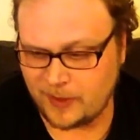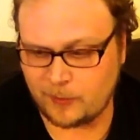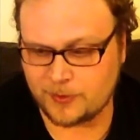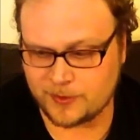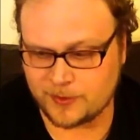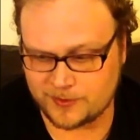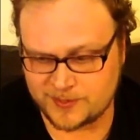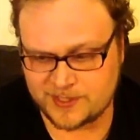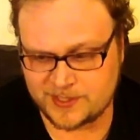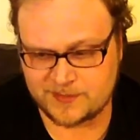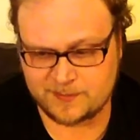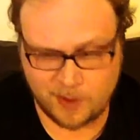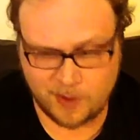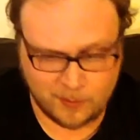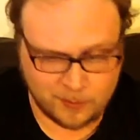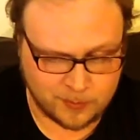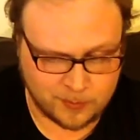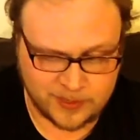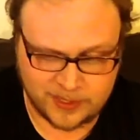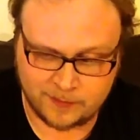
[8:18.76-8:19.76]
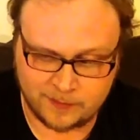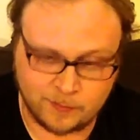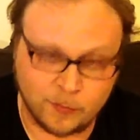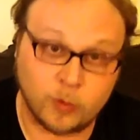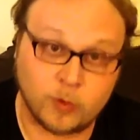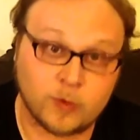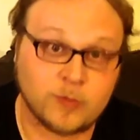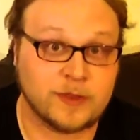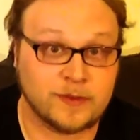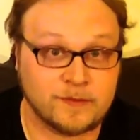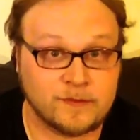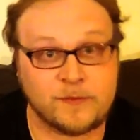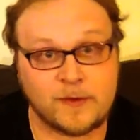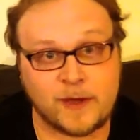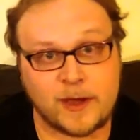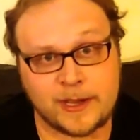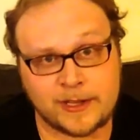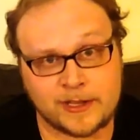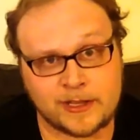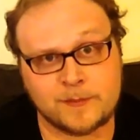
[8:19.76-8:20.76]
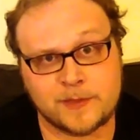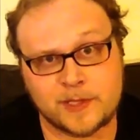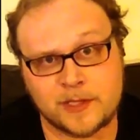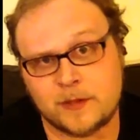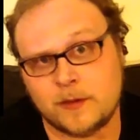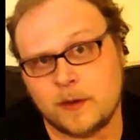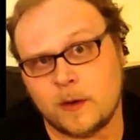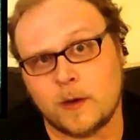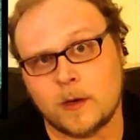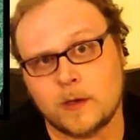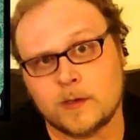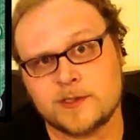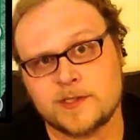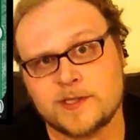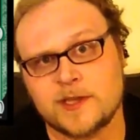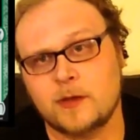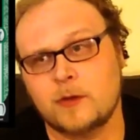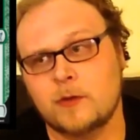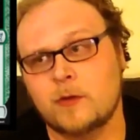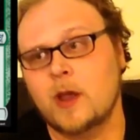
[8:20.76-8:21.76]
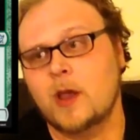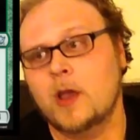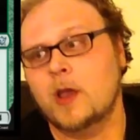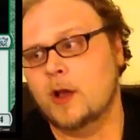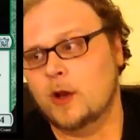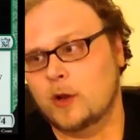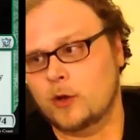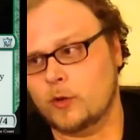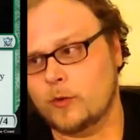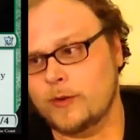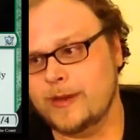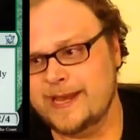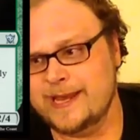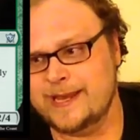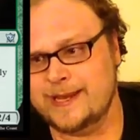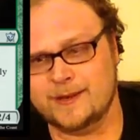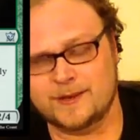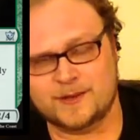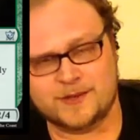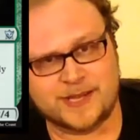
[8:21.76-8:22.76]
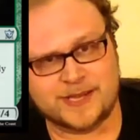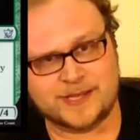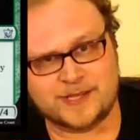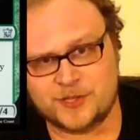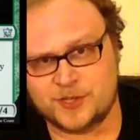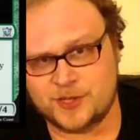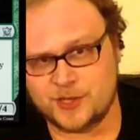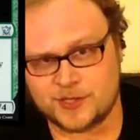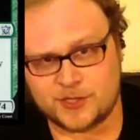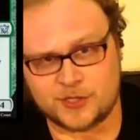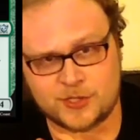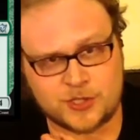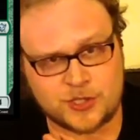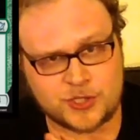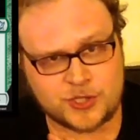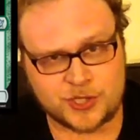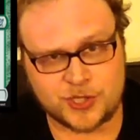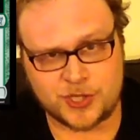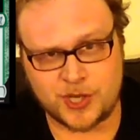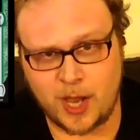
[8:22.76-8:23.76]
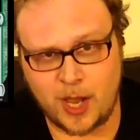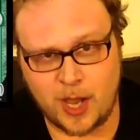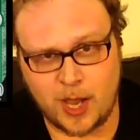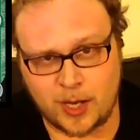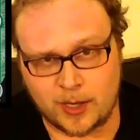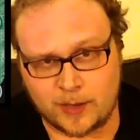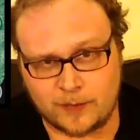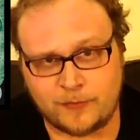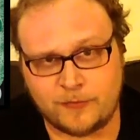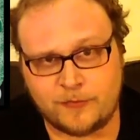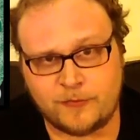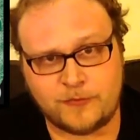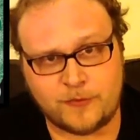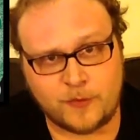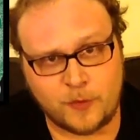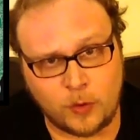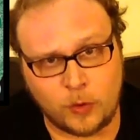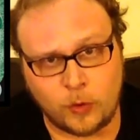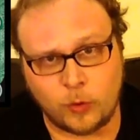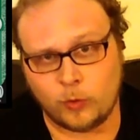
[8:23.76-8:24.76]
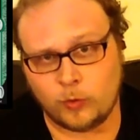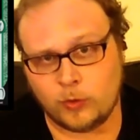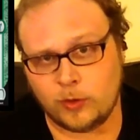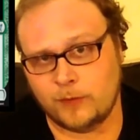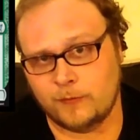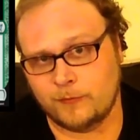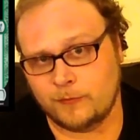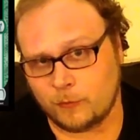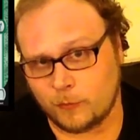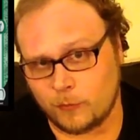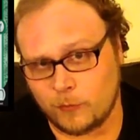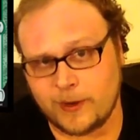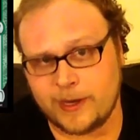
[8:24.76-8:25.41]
of Elders is probably a more than fine limited card. So green is just chock full of